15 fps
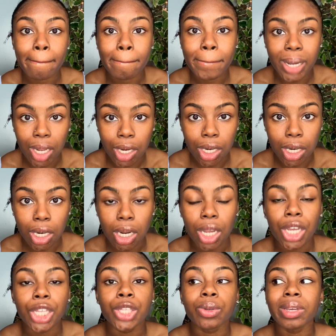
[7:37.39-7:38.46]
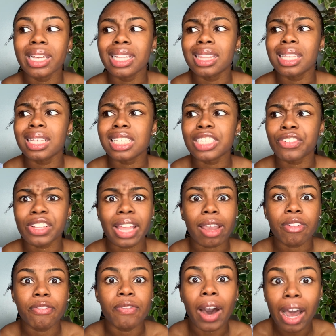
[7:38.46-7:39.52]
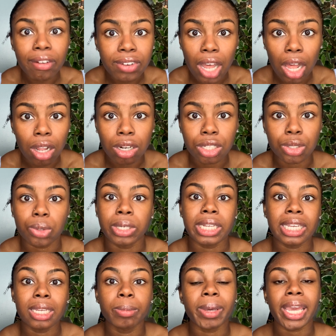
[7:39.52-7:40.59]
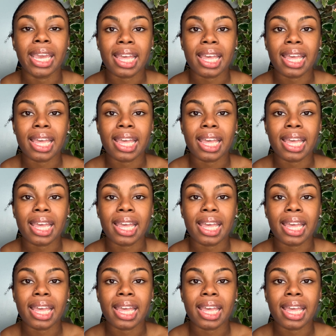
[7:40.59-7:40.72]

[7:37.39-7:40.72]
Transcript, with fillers: butter. You can get this for like five dollars on eBay,